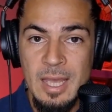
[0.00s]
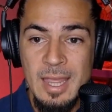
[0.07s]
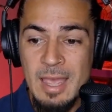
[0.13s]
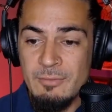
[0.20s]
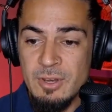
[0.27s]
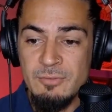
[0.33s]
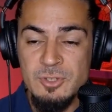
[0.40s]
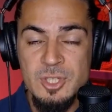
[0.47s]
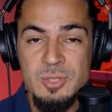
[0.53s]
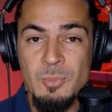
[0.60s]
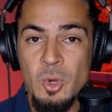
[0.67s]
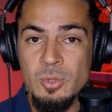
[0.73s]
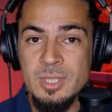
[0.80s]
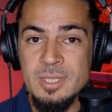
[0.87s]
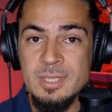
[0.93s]
I haven't even
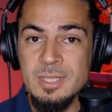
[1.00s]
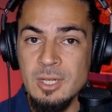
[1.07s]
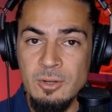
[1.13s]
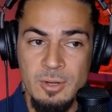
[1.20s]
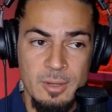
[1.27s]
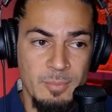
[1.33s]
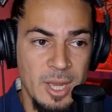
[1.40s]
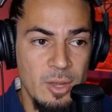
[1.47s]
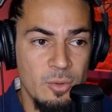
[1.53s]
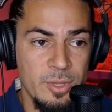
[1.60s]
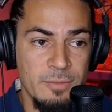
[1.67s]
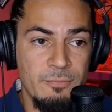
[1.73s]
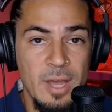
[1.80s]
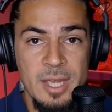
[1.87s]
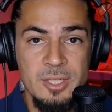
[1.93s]
smoked a cigarette. My
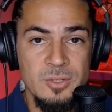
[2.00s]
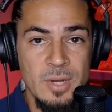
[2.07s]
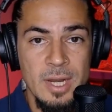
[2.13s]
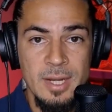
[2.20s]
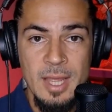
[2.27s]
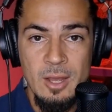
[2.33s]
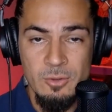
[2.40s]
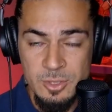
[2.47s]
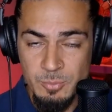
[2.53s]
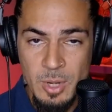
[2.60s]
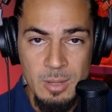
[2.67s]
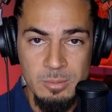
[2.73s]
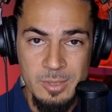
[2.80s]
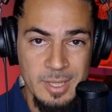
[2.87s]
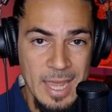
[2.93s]
only vice right now is
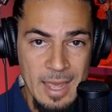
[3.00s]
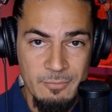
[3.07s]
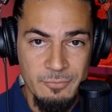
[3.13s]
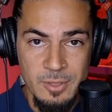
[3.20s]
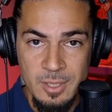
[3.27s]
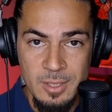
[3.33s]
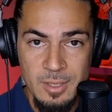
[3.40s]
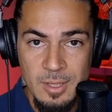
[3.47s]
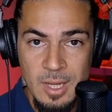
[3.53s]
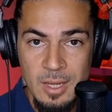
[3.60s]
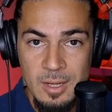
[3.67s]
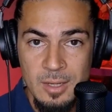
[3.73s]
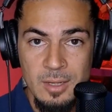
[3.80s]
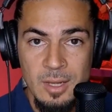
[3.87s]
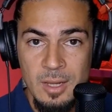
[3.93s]
probably caffeine
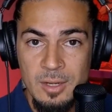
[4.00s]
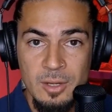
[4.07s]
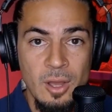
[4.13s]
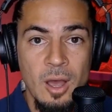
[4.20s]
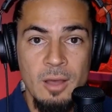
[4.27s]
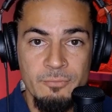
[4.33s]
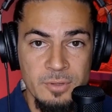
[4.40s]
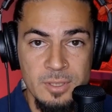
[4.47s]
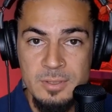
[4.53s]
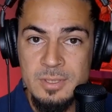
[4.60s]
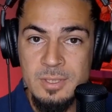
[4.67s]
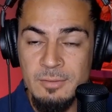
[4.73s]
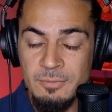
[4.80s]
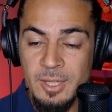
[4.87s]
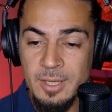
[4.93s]
and coffee and
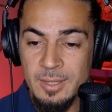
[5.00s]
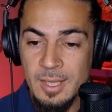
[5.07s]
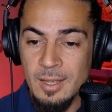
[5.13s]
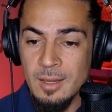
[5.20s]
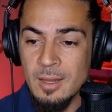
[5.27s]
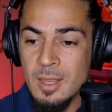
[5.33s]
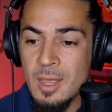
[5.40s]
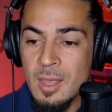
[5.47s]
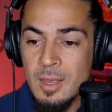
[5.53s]
stuff like that.